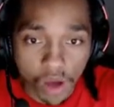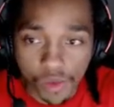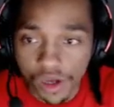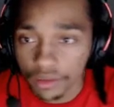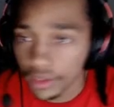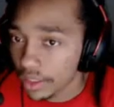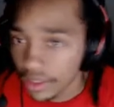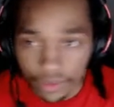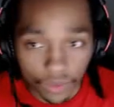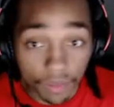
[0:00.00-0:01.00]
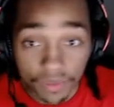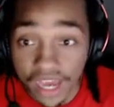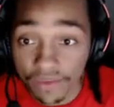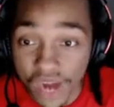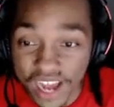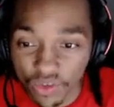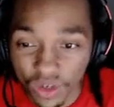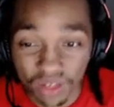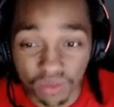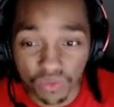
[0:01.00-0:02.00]
But, well, you have
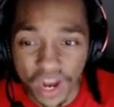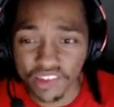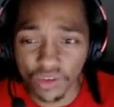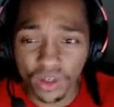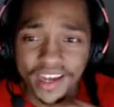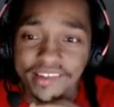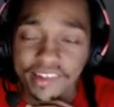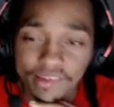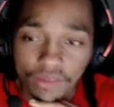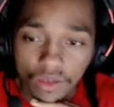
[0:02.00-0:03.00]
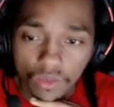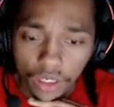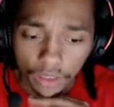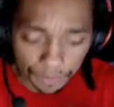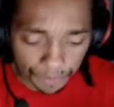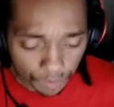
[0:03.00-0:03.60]
Razork, and Razork has this thing where,